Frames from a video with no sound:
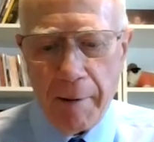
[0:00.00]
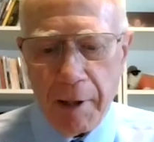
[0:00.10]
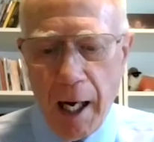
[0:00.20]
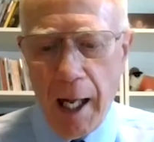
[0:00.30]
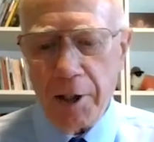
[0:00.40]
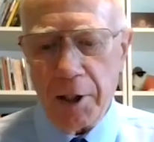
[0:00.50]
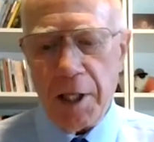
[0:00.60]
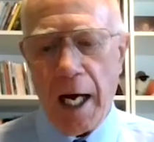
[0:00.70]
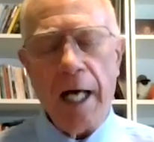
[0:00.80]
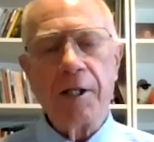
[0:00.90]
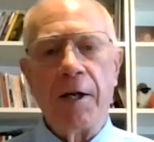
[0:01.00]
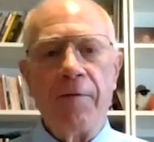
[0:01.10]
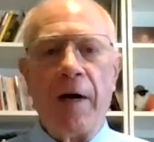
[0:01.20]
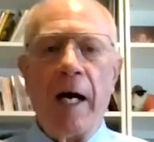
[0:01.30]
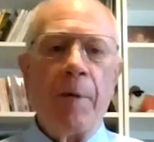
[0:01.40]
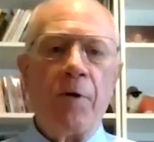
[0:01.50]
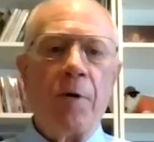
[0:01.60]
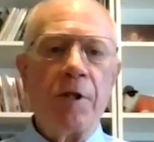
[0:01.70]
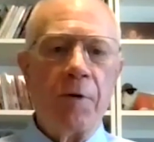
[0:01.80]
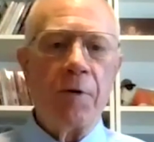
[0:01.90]
College is a hostile environment
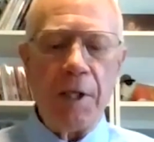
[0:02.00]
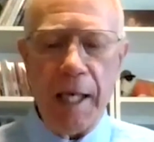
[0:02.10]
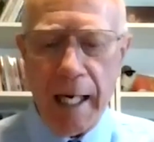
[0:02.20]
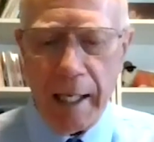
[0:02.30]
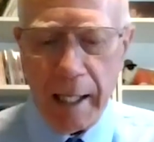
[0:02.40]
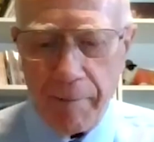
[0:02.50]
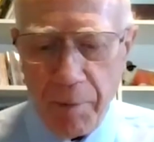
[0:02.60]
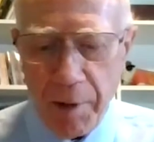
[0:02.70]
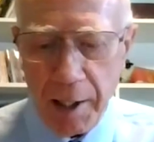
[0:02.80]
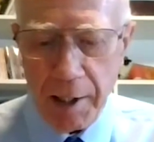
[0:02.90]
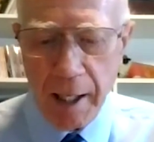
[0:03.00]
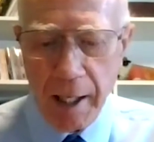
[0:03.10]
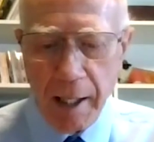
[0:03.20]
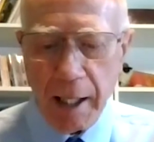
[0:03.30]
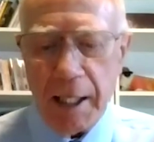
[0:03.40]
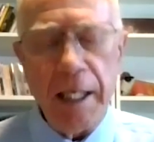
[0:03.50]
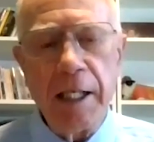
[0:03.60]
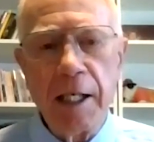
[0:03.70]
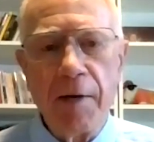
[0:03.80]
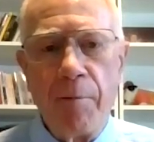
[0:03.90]
towards Christianity. The
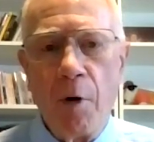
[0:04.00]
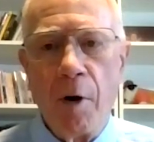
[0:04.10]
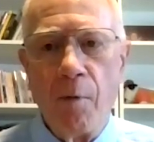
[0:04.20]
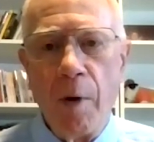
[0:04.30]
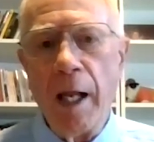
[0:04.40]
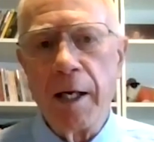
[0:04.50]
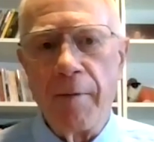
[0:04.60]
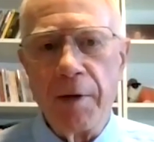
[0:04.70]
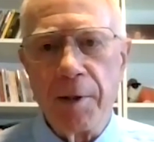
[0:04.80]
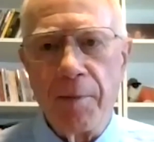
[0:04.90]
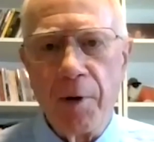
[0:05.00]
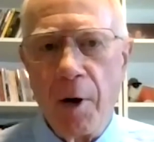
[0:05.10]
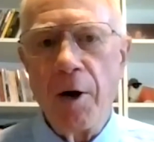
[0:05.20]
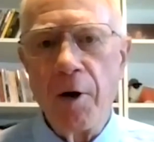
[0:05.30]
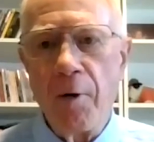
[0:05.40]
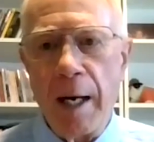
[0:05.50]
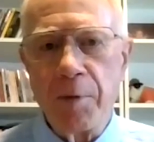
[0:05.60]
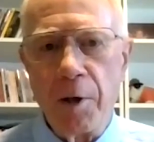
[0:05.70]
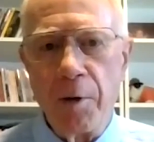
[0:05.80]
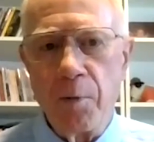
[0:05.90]
teaching of moral relativism. There are no
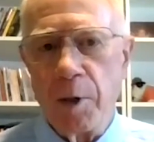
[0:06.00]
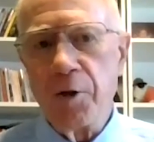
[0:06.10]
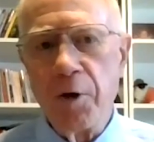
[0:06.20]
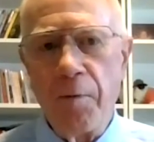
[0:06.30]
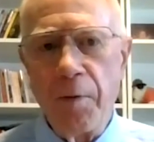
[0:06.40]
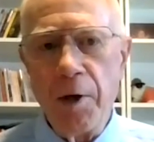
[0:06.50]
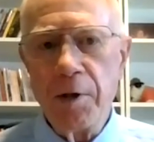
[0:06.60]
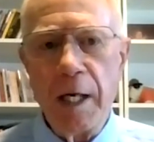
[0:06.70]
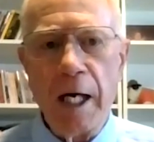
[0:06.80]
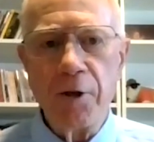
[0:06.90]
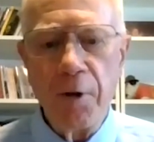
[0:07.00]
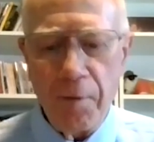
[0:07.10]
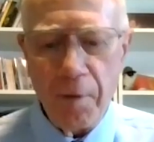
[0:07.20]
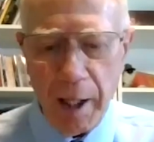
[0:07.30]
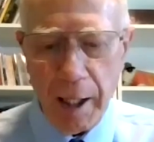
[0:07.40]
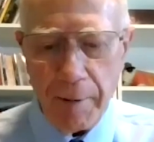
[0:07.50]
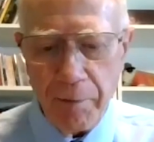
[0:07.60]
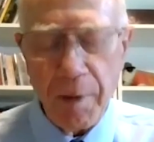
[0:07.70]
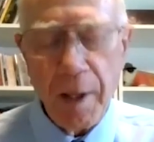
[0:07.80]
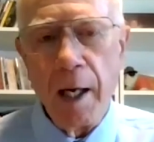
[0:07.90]
absolutes. What's true for you is not true for me.
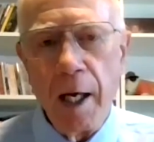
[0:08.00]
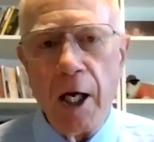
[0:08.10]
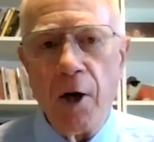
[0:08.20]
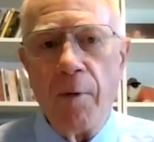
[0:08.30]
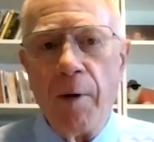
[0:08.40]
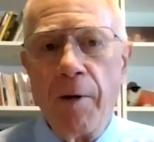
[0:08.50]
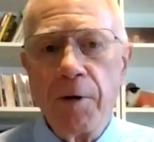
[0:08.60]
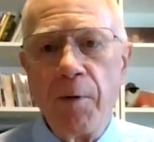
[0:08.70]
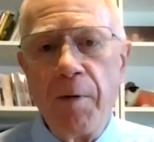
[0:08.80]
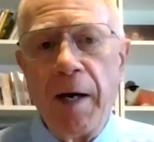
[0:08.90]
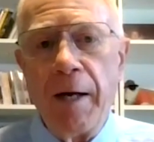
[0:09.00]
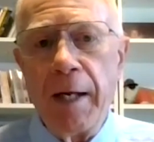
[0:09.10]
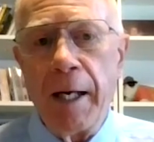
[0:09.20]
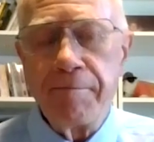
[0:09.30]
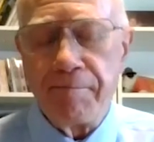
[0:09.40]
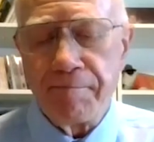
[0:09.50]
You know what else we found out?